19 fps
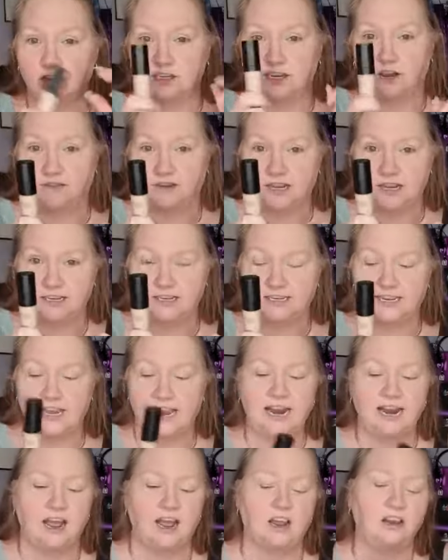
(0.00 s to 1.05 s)
yourself a
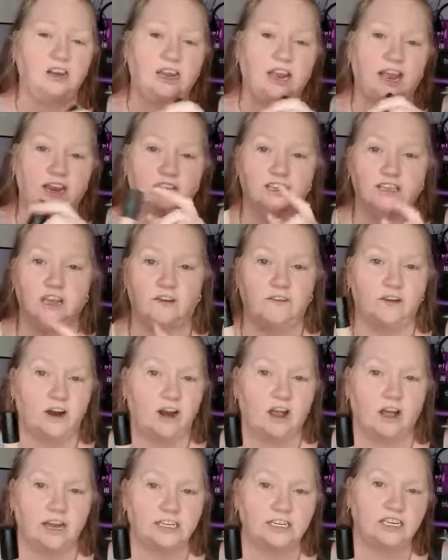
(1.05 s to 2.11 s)
concealer, you can get yourself a
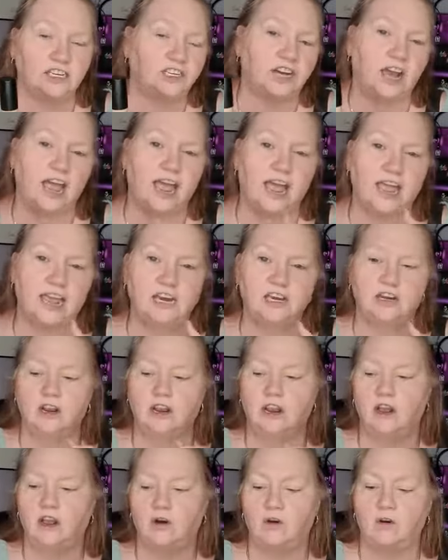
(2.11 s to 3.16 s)
lighter shade
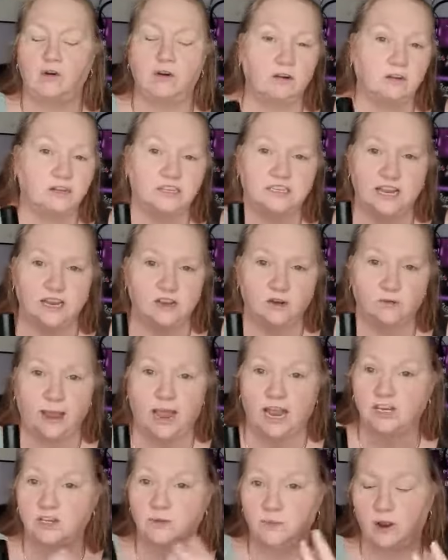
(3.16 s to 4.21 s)
or the single
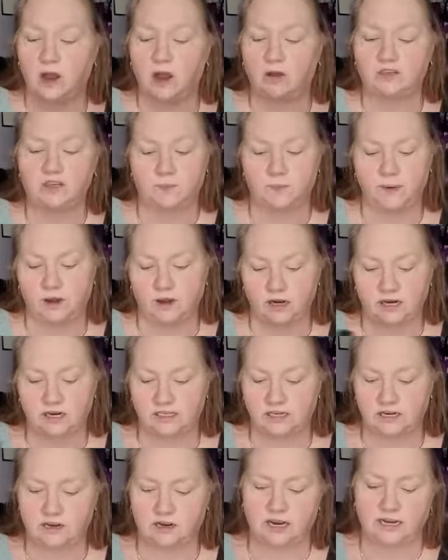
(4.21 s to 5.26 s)
match. But to be
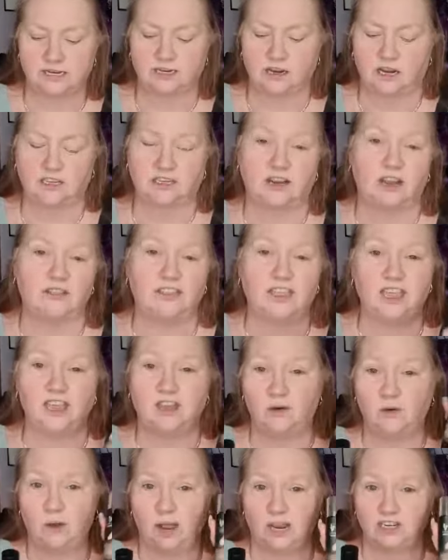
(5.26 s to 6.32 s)
honest, guys, I don't
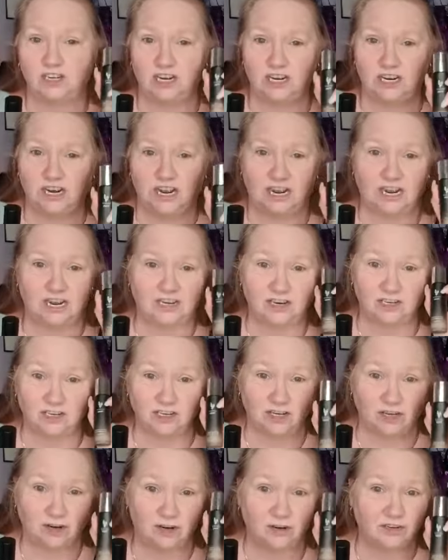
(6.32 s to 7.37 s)
think you actually need
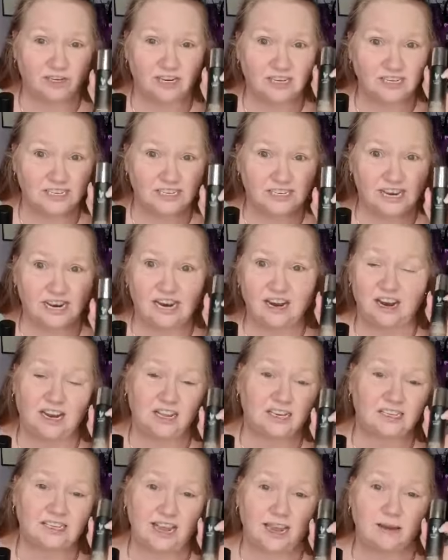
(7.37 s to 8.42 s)
to use a concealer
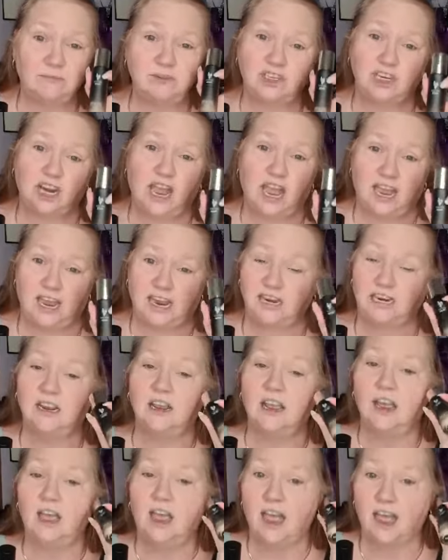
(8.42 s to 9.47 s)
in the same shade
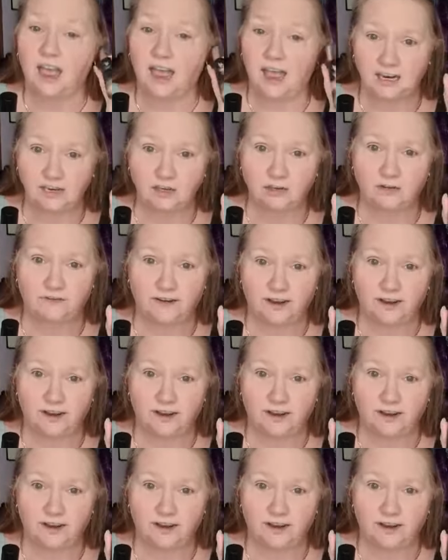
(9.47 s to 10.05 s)
as your